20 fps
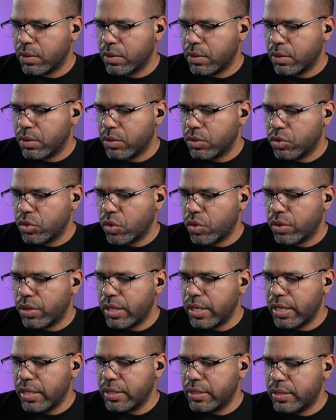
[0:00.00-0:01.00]
So
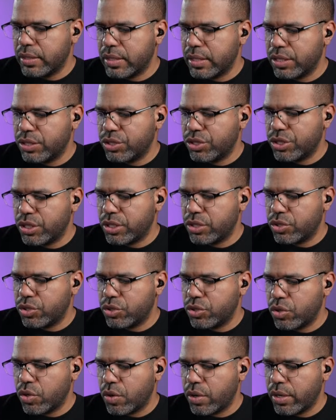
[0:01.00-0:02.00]
this is just
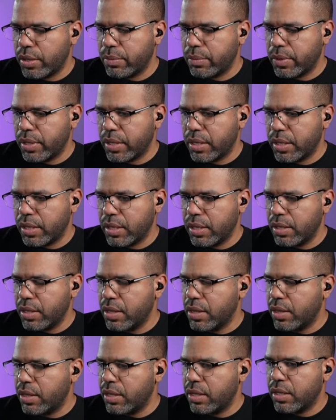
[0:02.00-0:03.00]
showing me
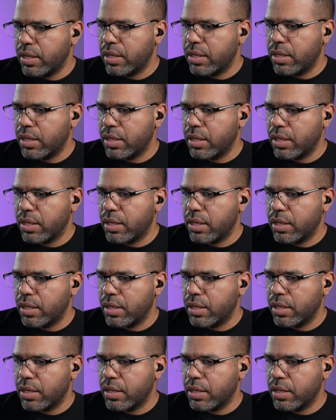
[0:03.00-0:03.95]
the